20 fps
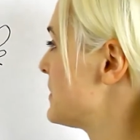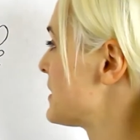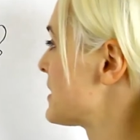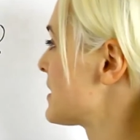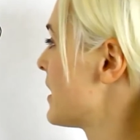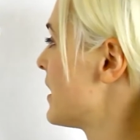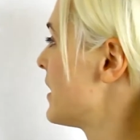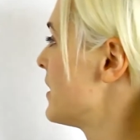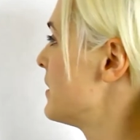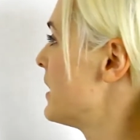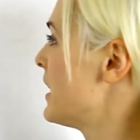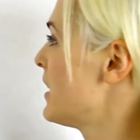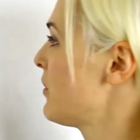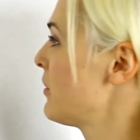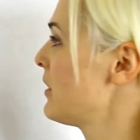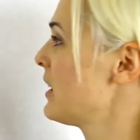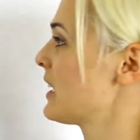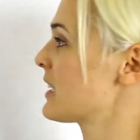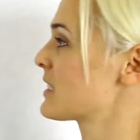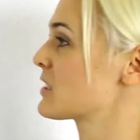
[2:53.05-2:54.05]
So if
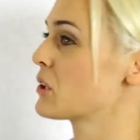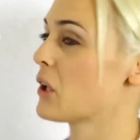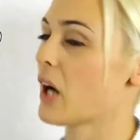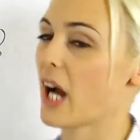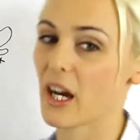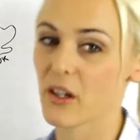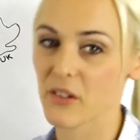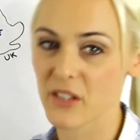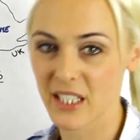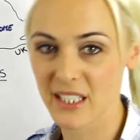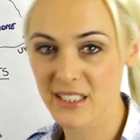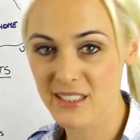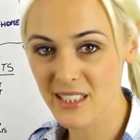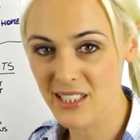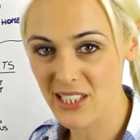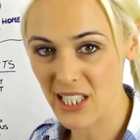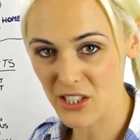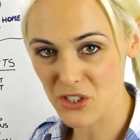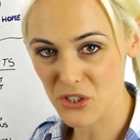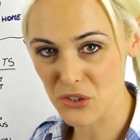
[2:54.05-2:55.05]
he had got out the
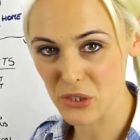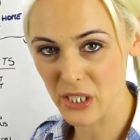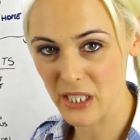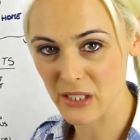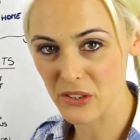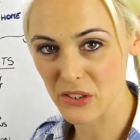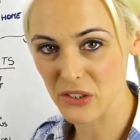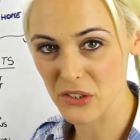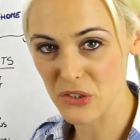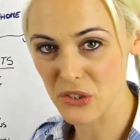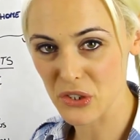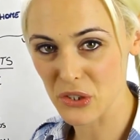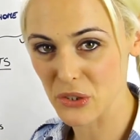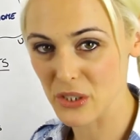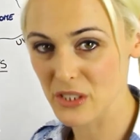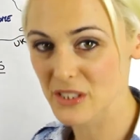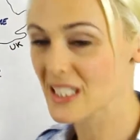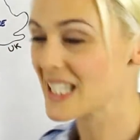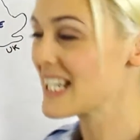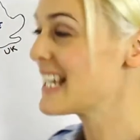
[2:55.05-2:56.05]
international health
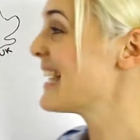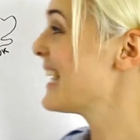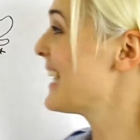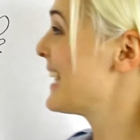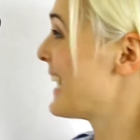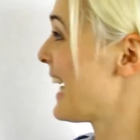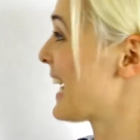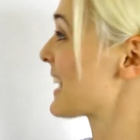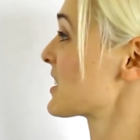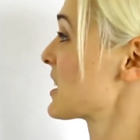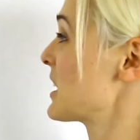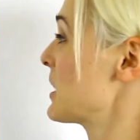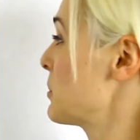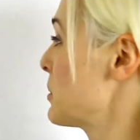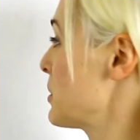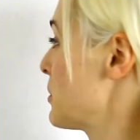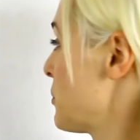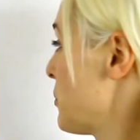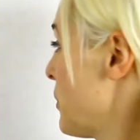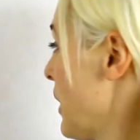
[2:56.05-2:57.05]
insurance, he actually would
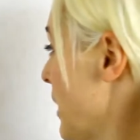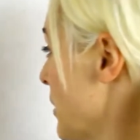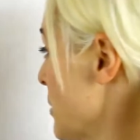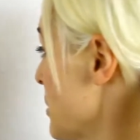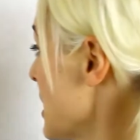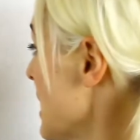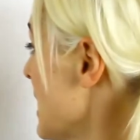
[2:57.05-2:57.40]
have found